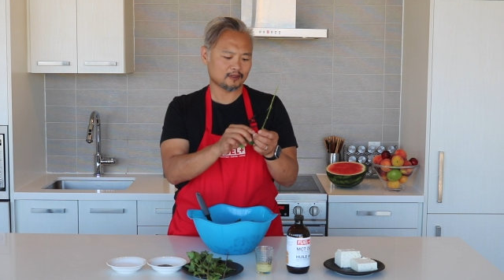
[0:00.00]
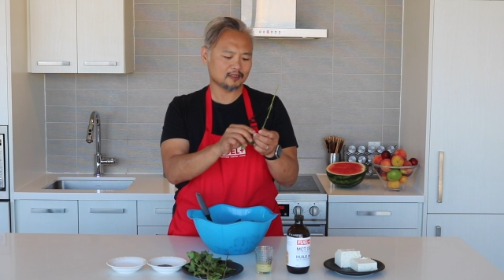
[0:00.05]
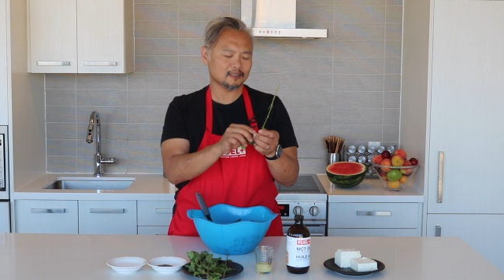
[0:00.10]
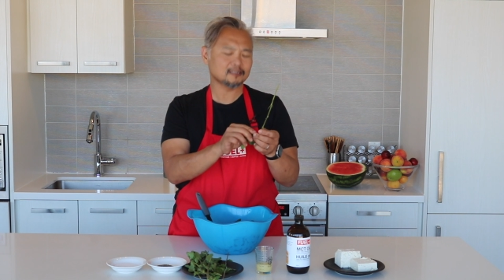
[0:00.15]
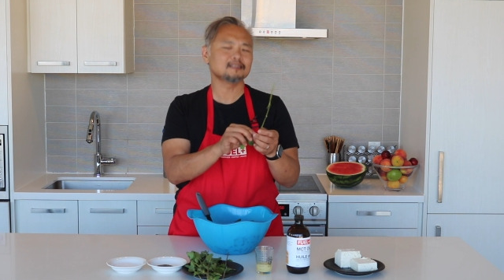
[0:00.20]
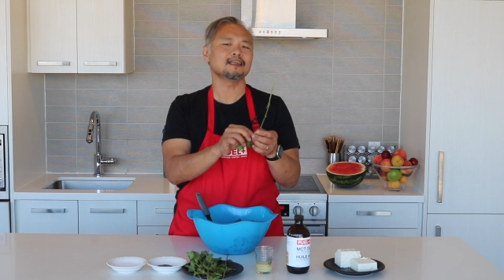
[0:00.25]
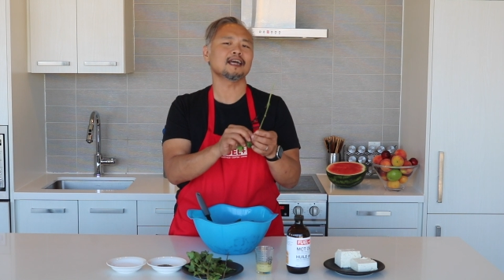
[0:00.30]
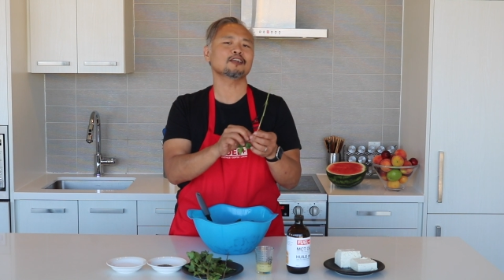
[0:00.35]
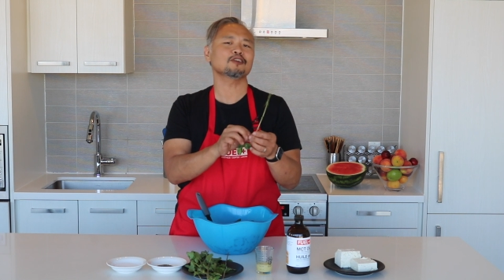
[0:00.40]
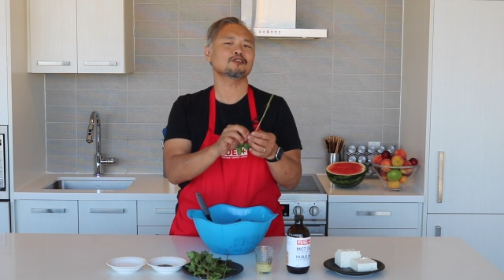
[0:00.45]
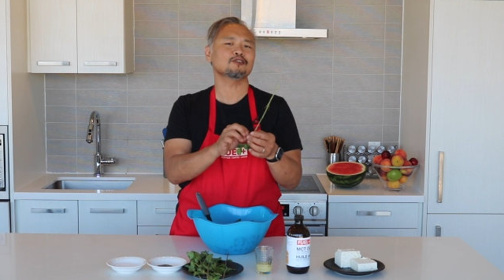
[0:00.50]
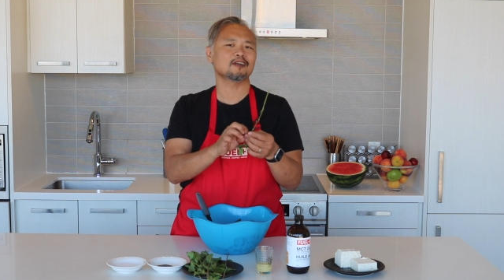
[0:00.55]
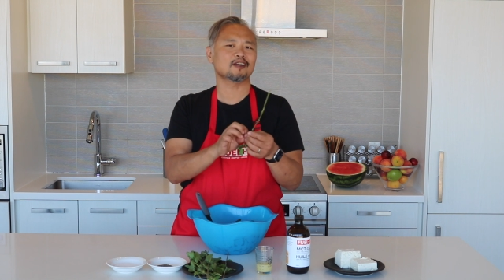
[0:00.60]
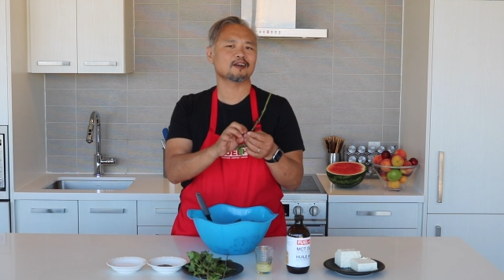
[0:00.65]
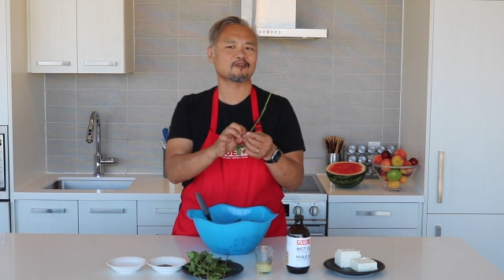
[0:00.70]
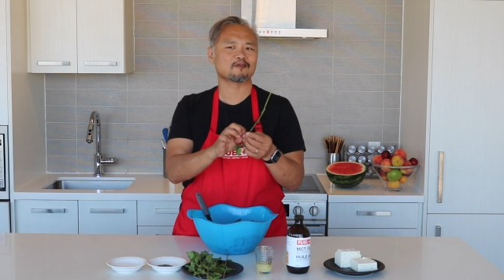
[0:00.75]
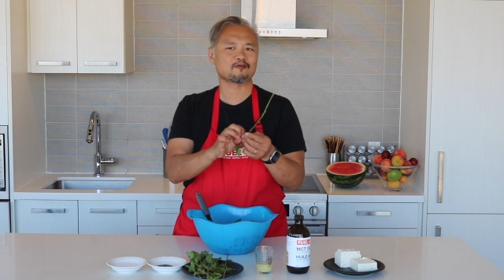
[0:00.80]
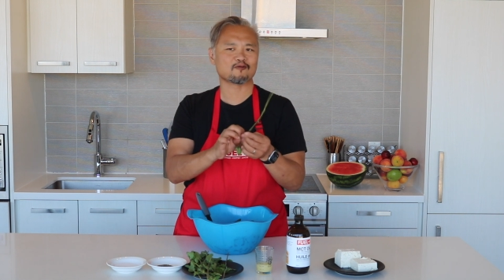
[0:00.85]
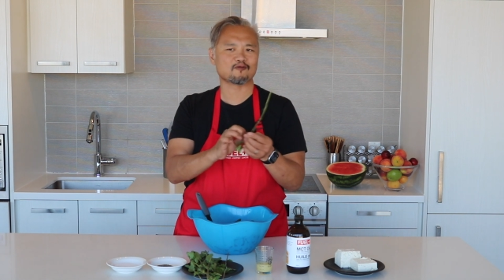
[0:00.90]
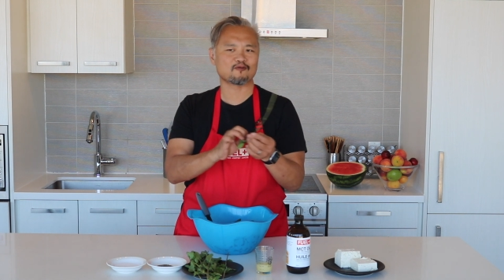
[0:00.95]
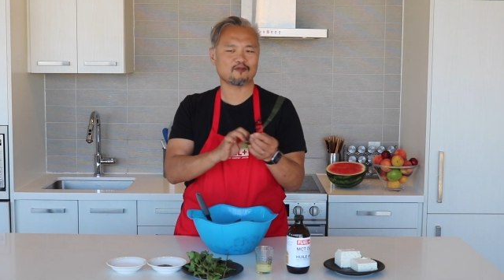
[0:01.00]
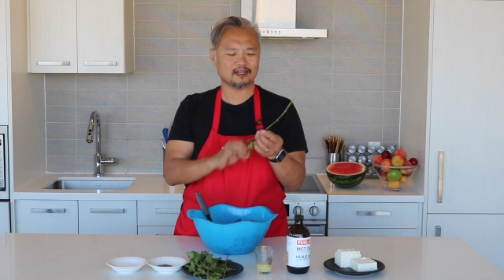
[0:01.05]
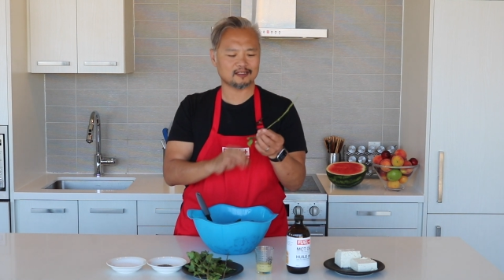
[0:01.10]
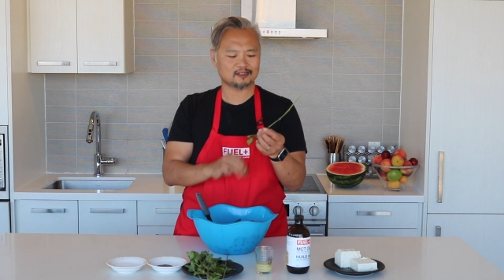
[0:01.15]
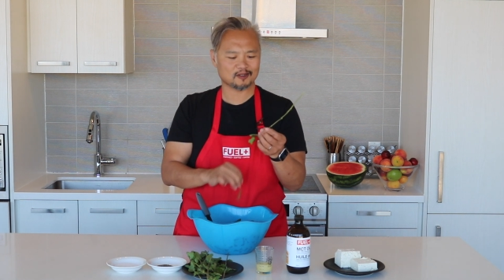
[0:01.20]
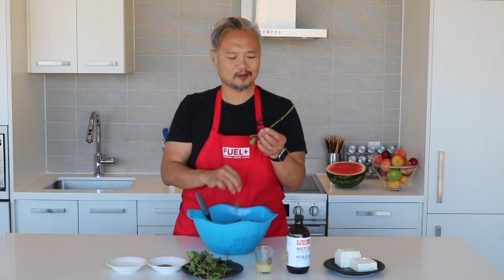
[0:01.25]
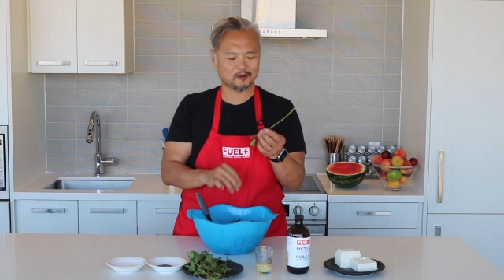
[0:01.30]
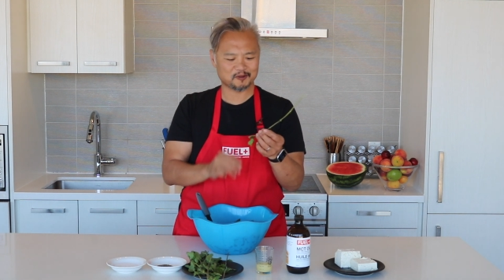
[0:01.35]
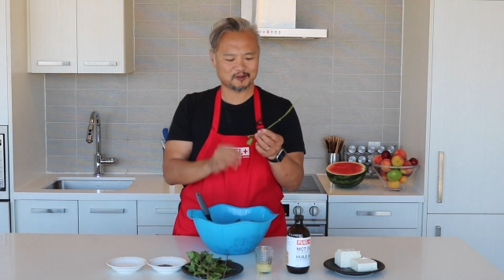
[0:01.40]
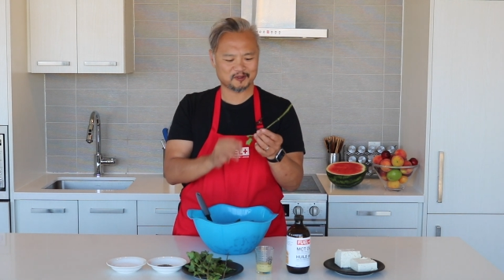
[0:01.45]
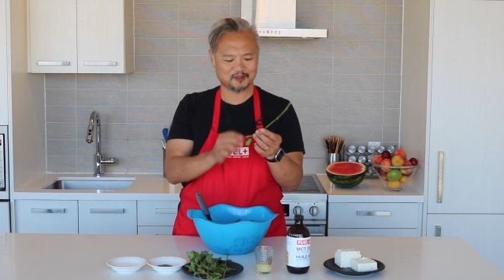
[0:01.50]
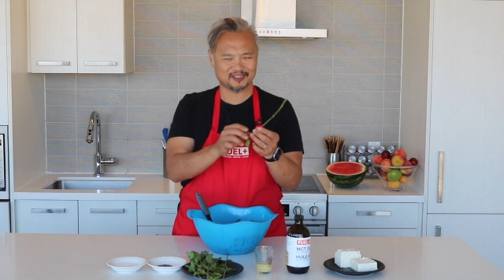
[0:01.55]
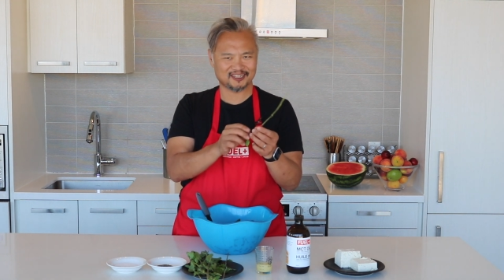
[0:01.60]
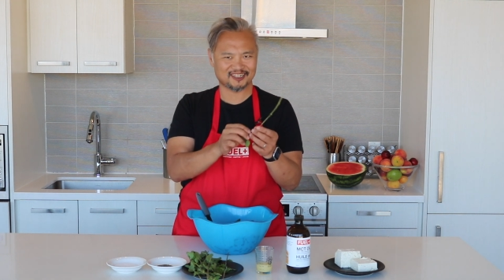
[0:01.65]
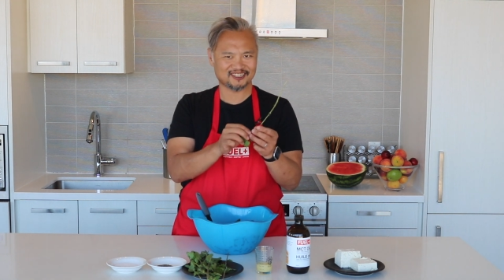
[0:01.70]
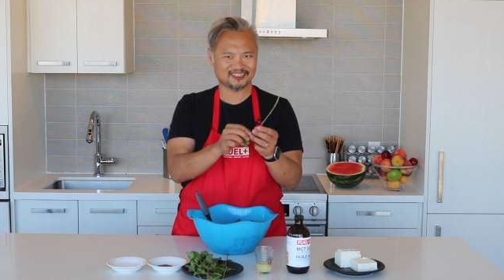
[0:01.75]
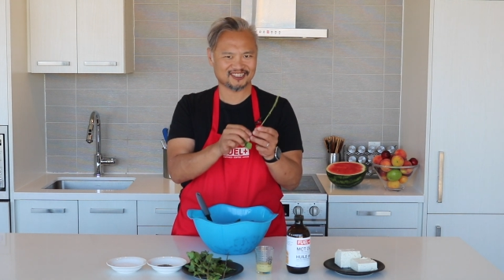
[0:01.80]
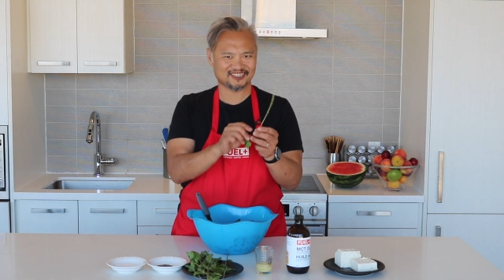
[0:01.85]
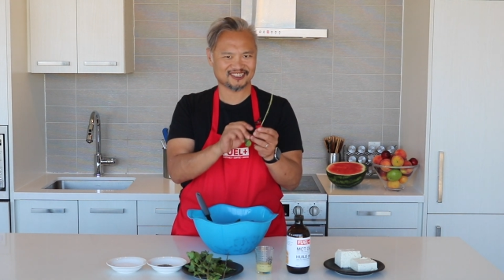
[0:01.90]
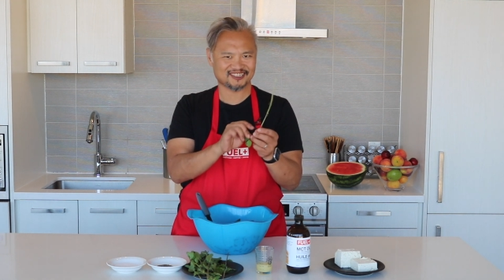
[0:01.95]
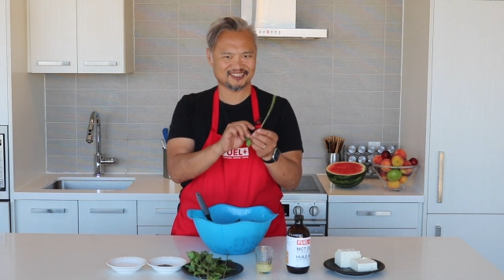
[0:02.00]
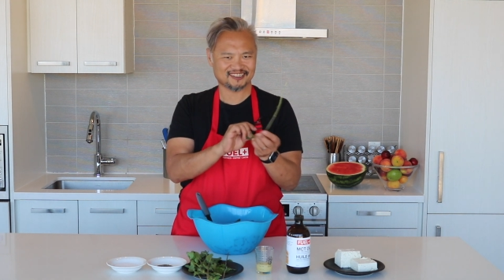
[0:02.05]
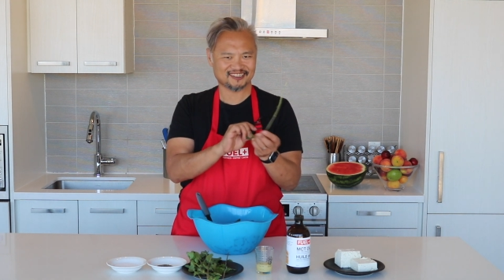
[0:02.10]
this is actually a great go-to dish.